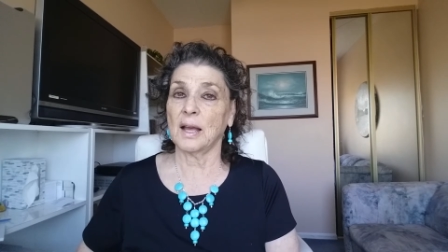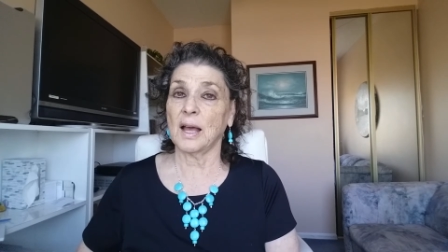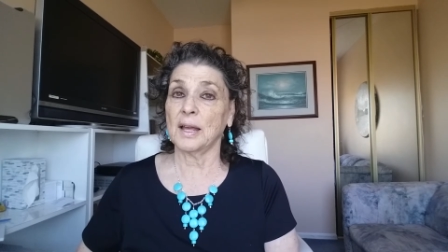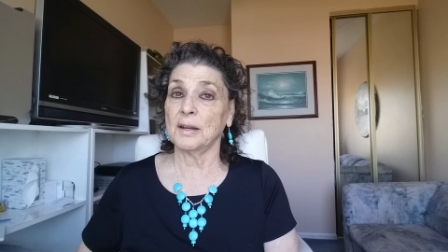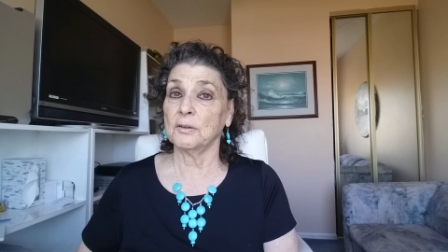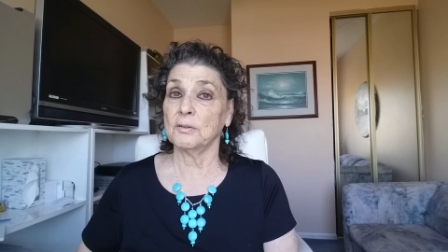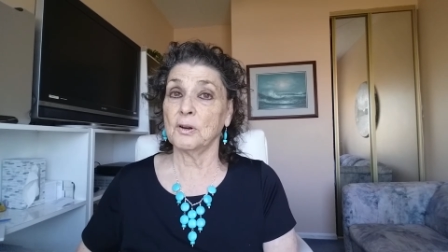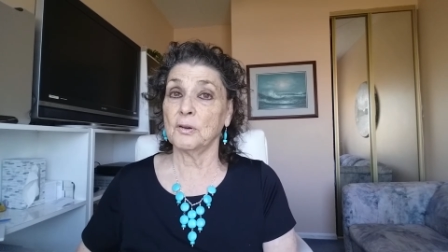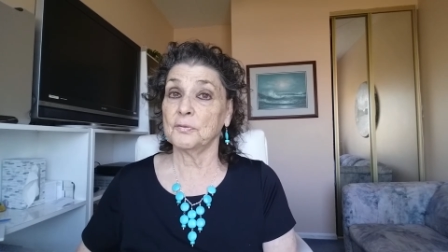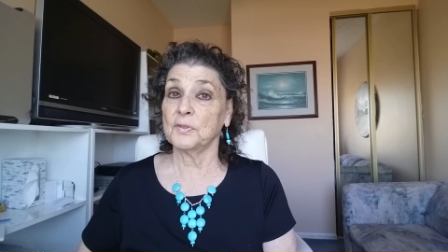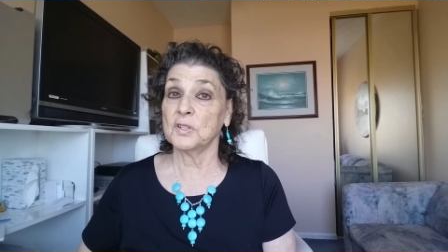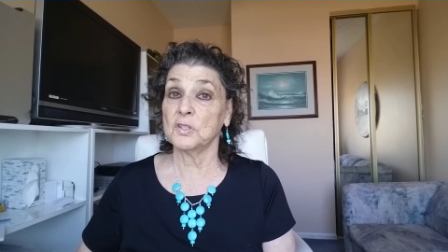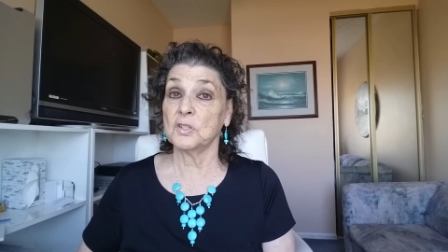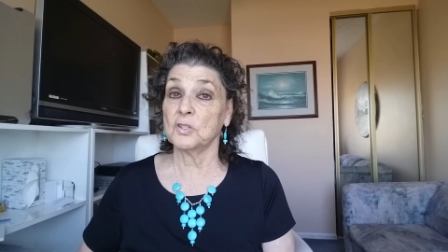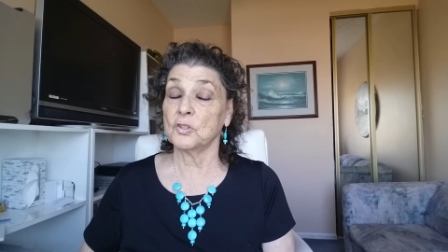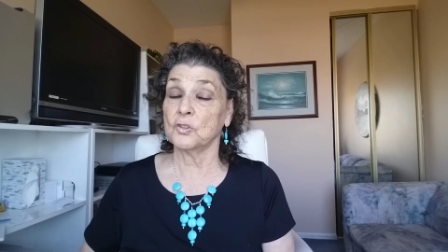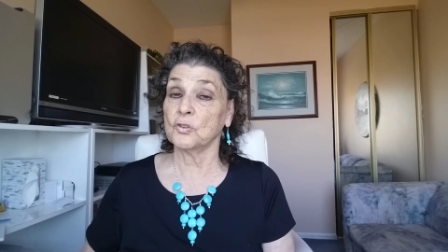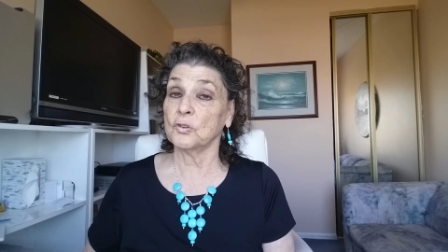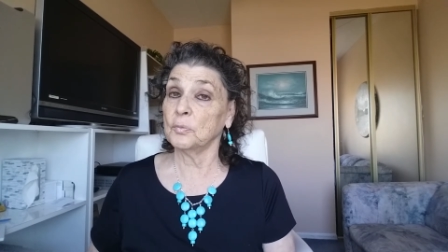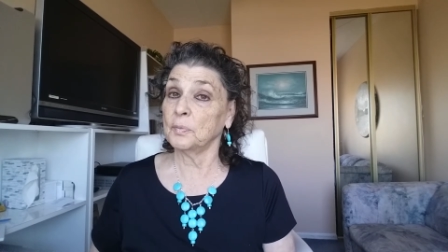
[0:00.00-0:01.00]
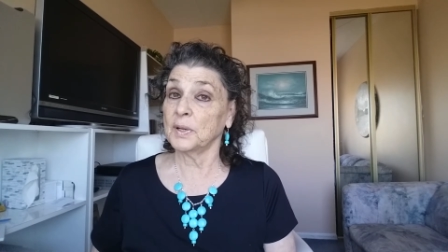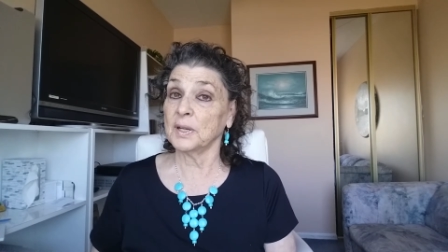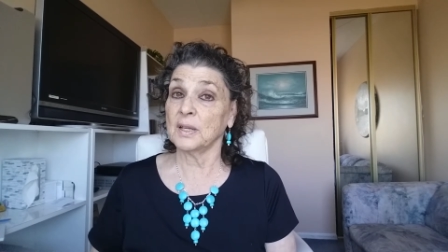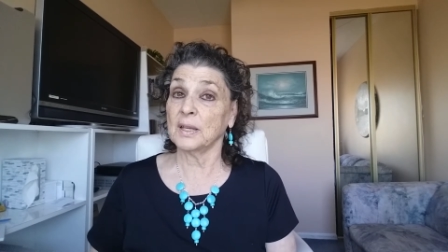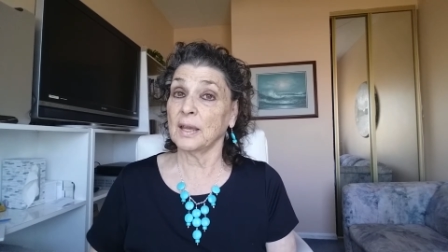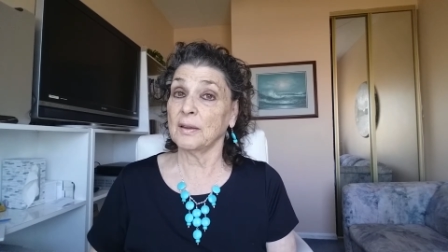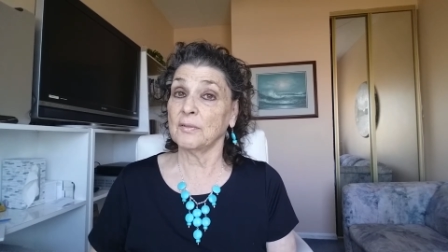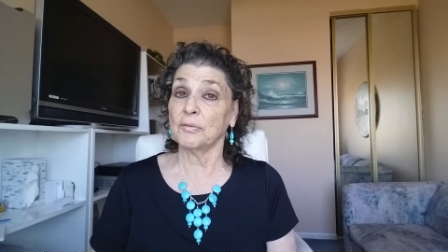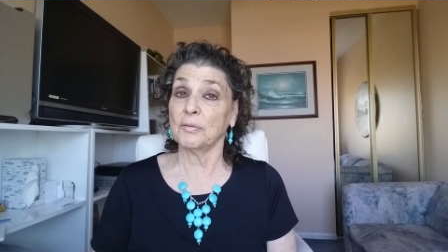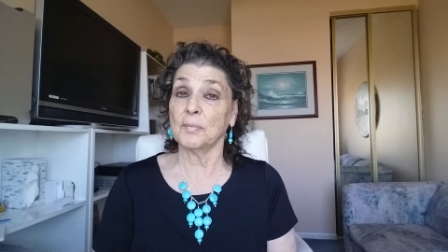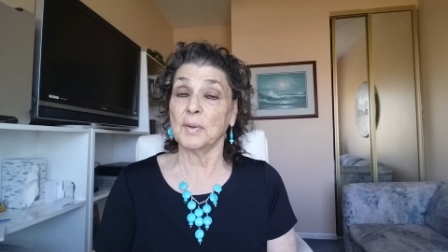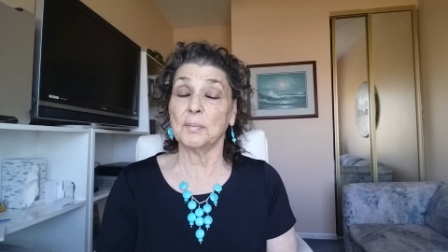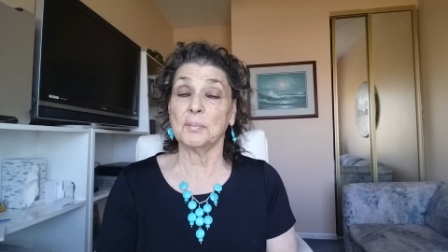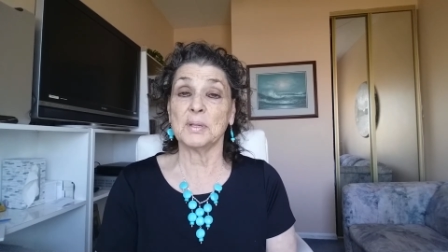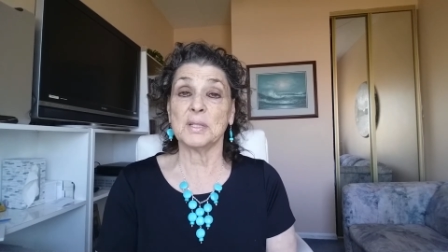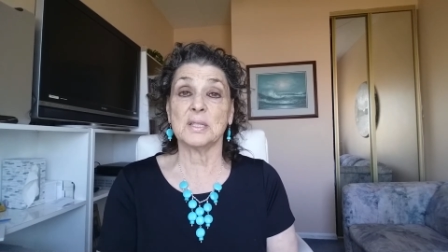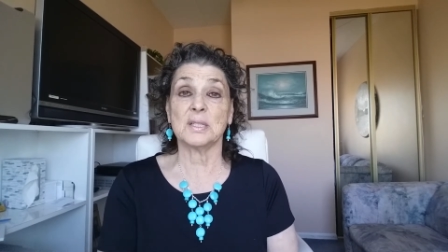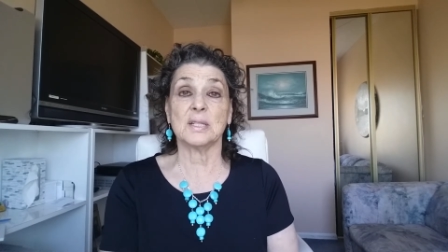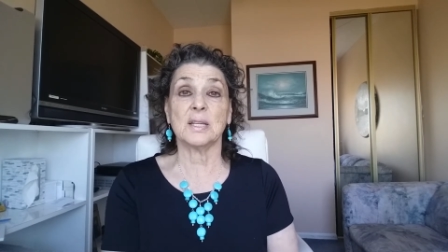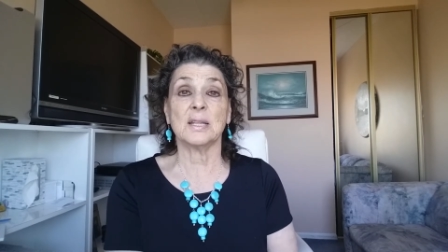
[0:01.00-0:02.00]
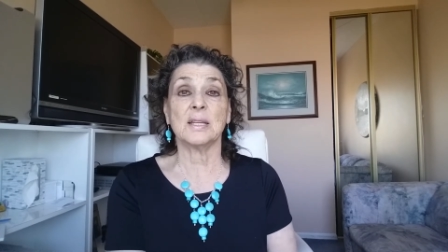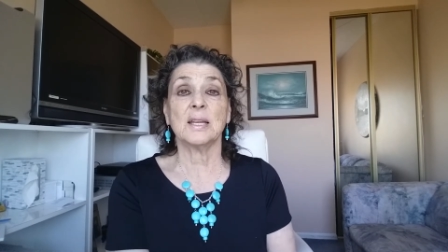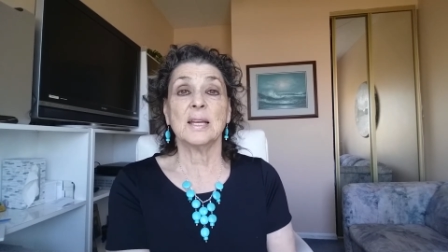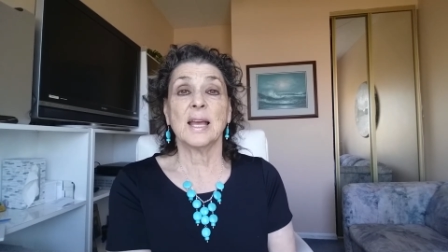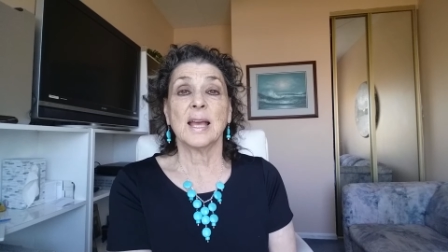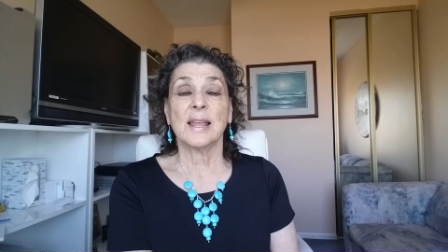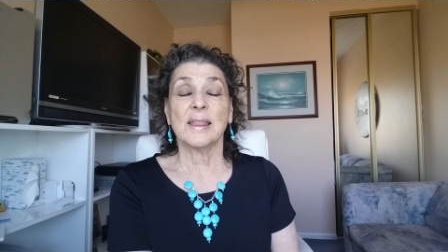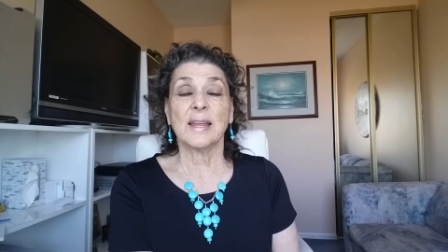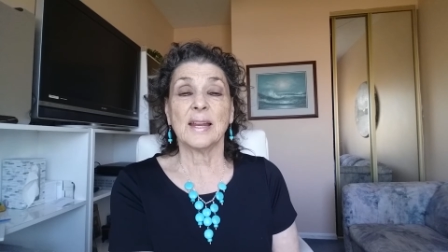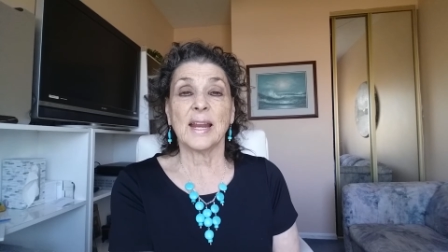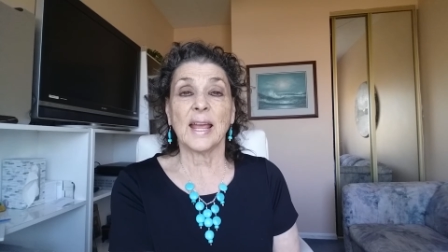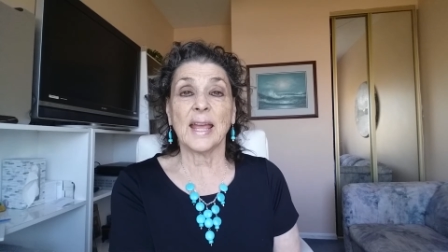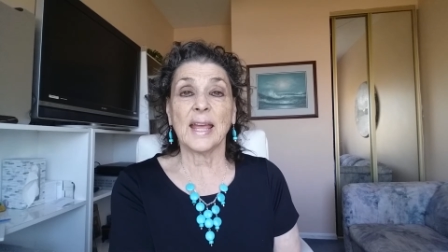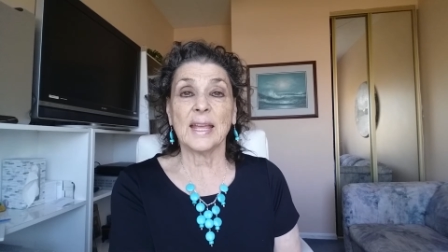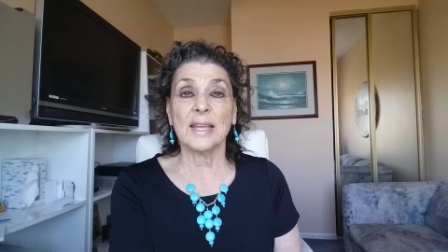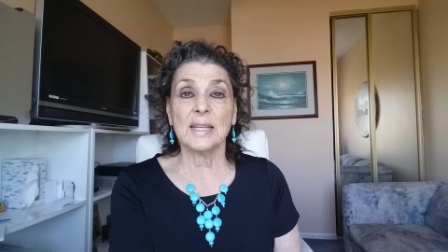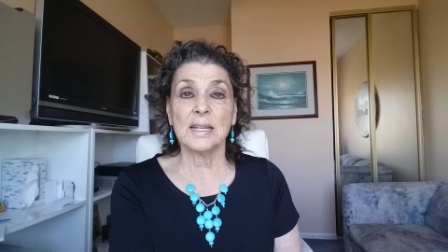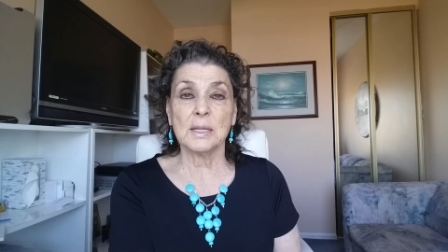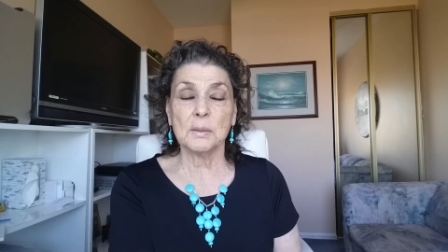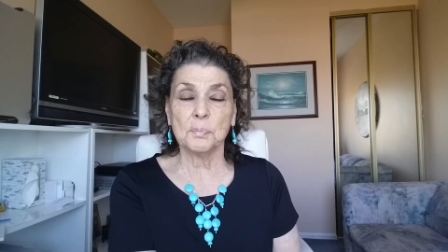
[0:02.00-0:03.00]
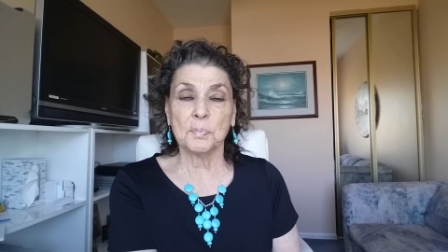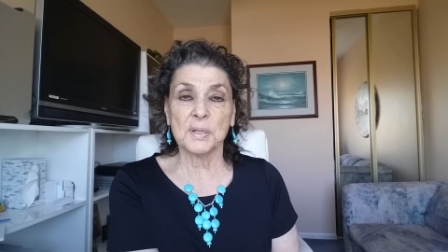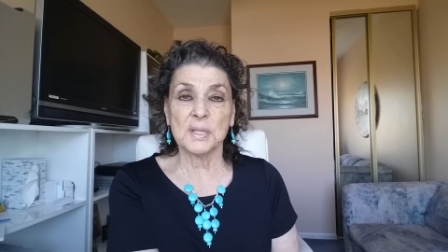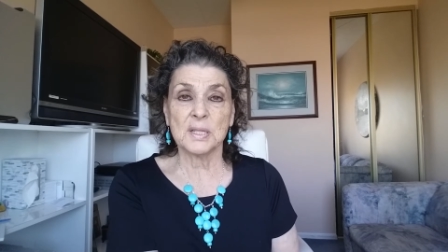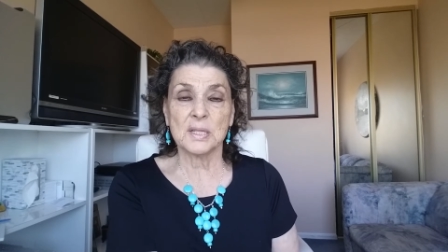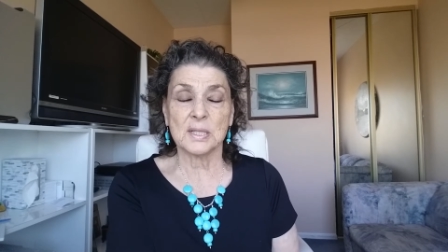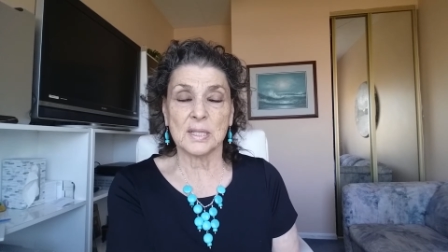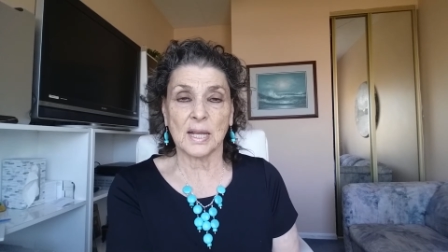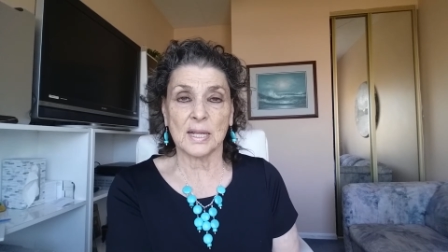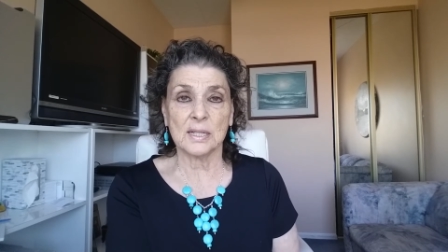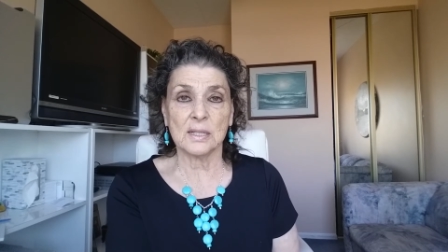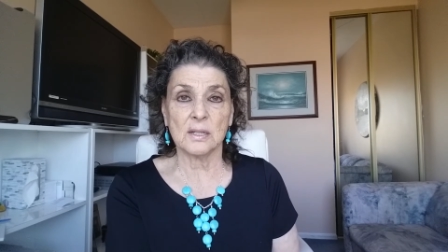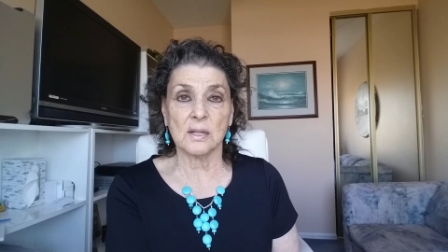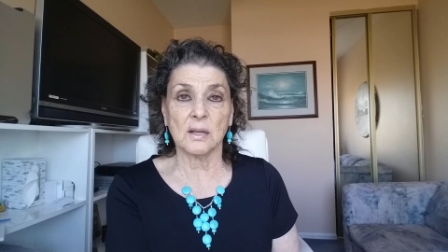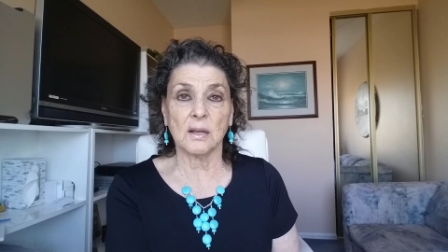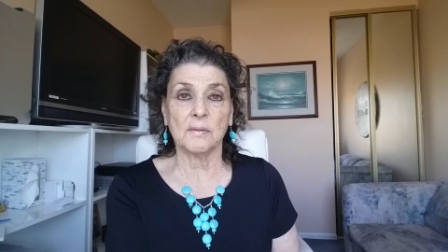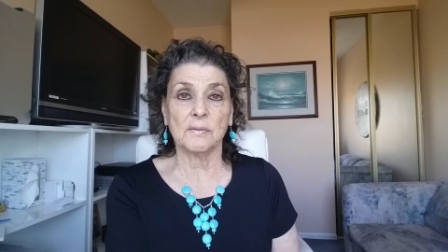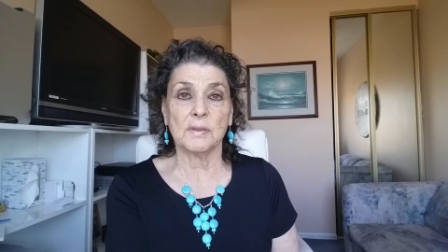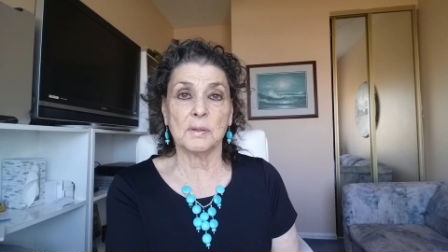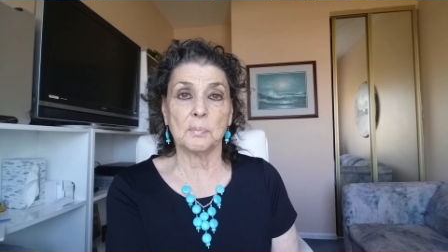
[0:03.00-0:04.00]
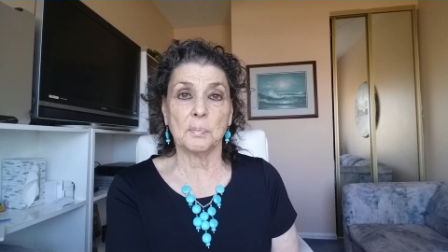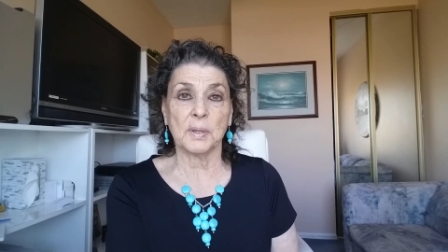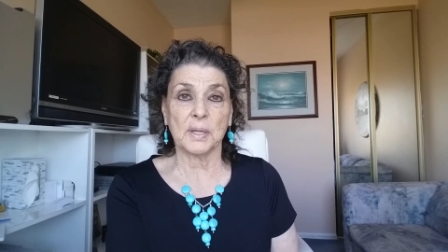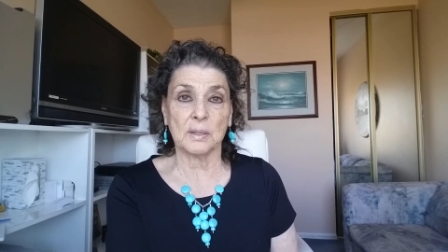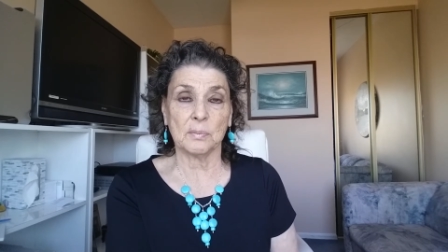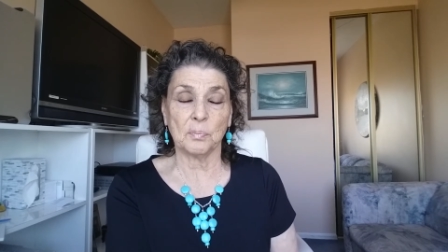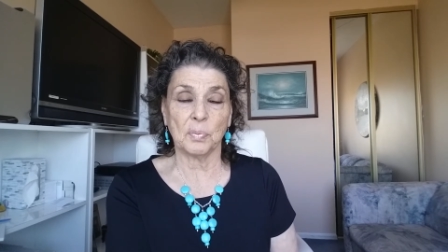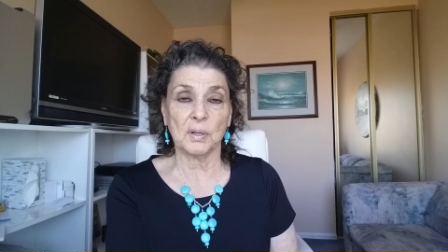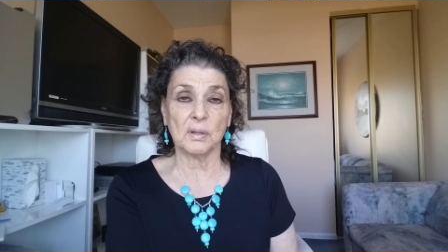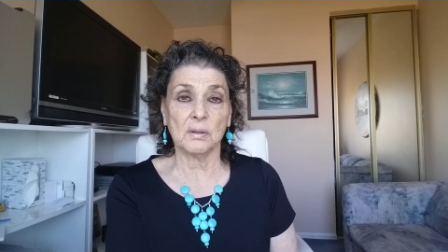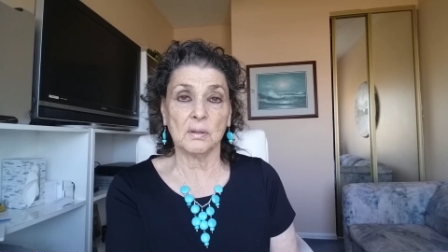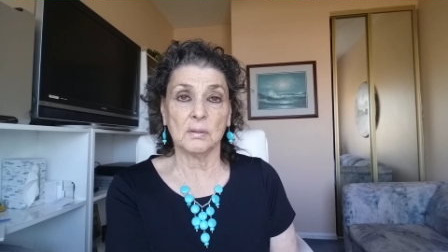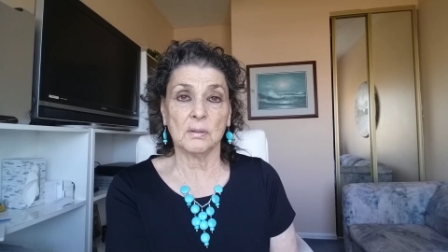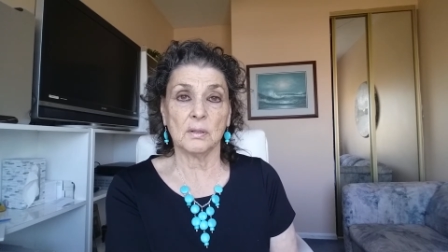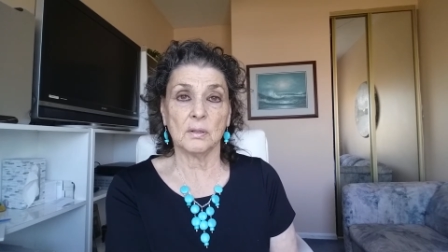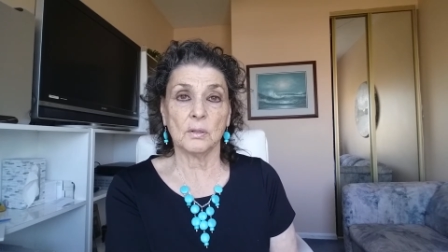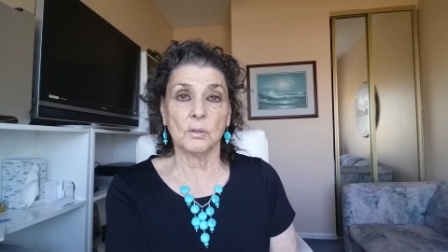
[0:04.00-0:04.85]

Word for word: I don't know if this is true, but it came from NBC that 80% of the people